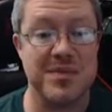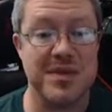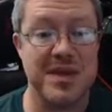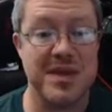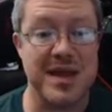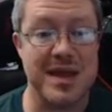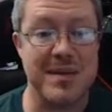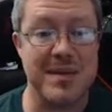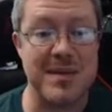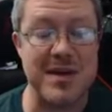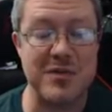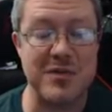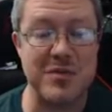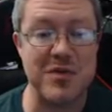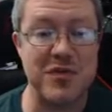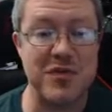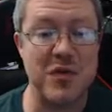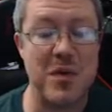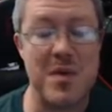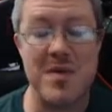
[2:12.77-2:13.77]
makes me
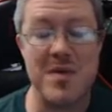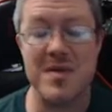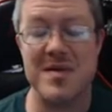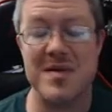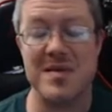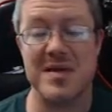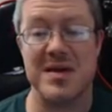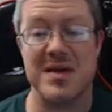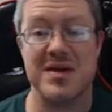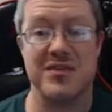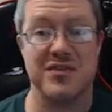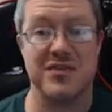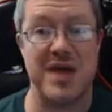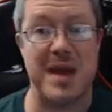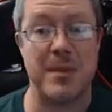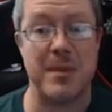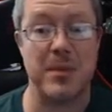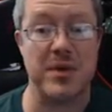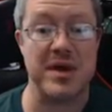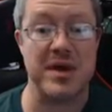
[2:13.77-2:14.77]
feel a lot less
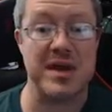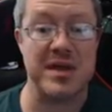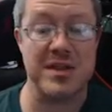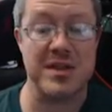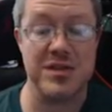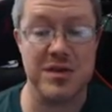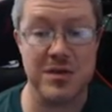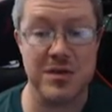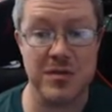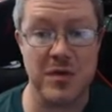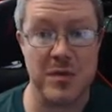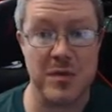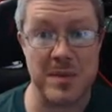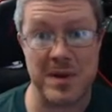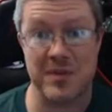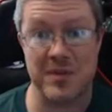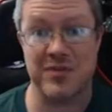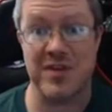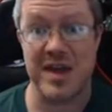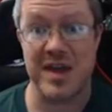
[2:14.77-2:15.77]
apprehensive about
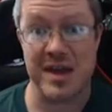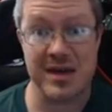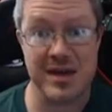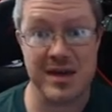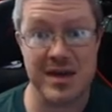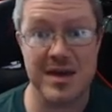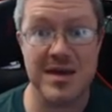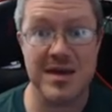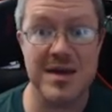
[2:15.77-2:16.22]
tanking.